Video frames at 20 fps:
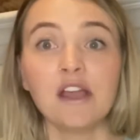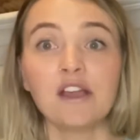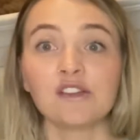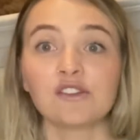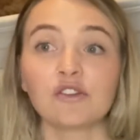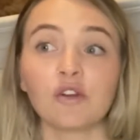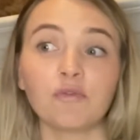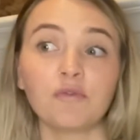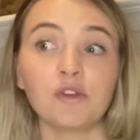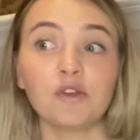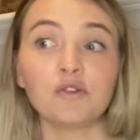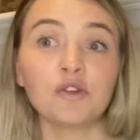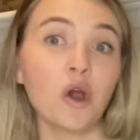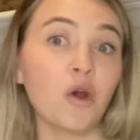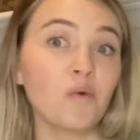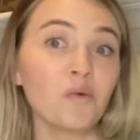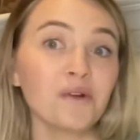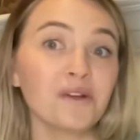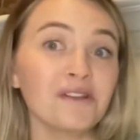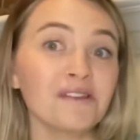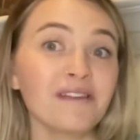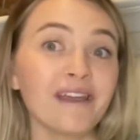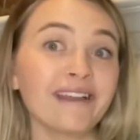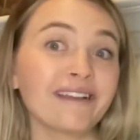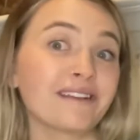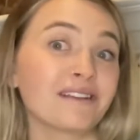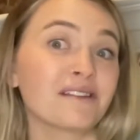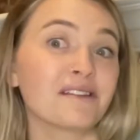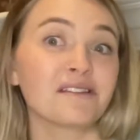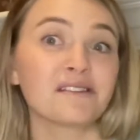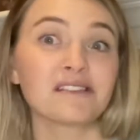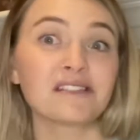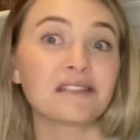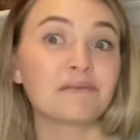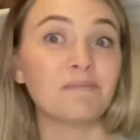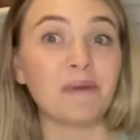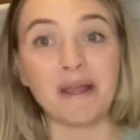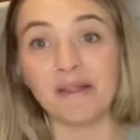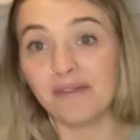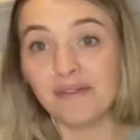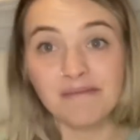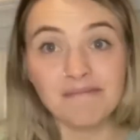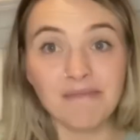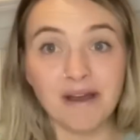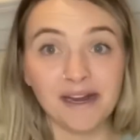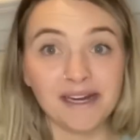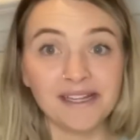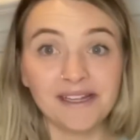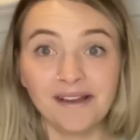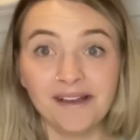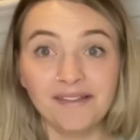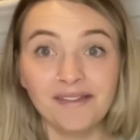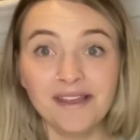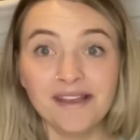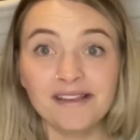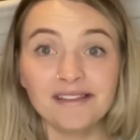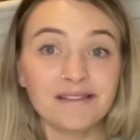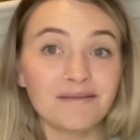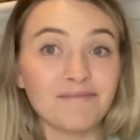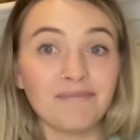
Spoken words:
So if you don't want to like spend the money on this,